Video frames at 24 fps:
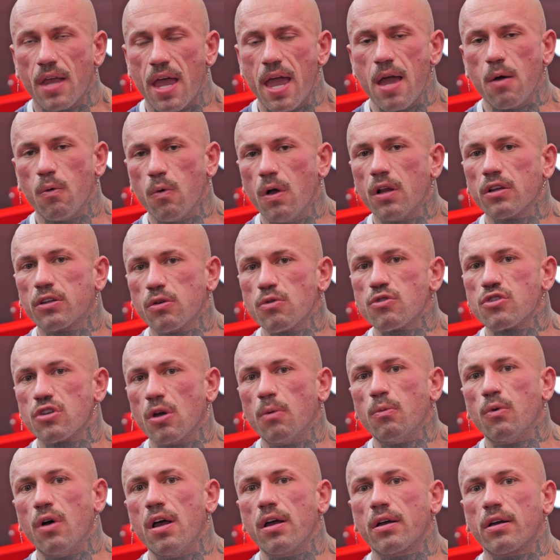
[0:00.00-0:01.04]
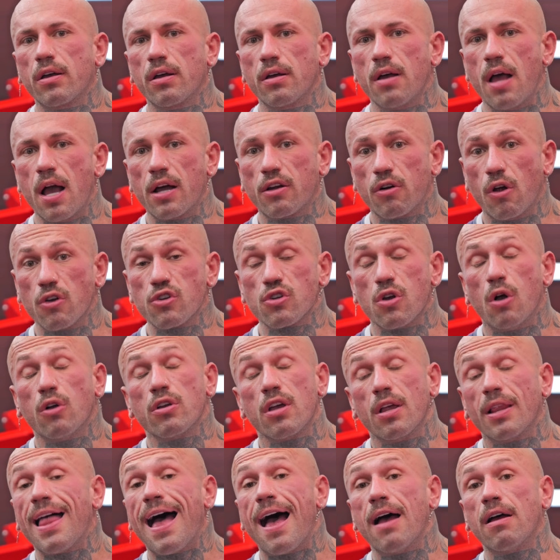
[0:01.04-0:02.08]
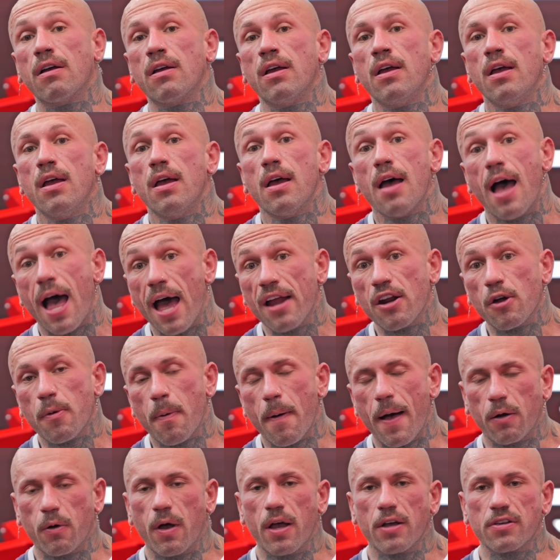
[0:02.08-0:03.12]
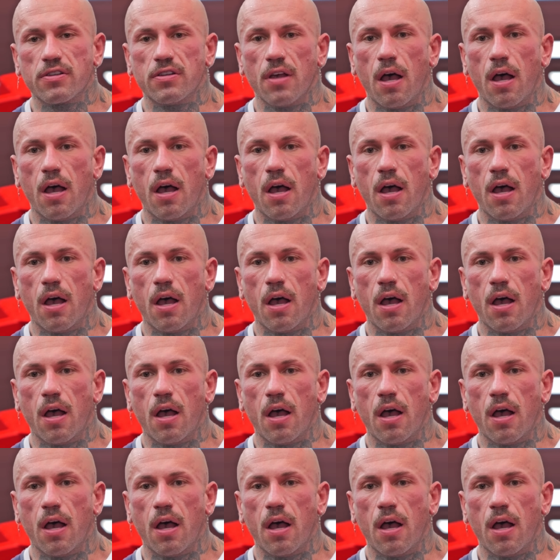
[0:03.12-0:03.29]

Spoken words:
it will do some work across all your lat and upper back work.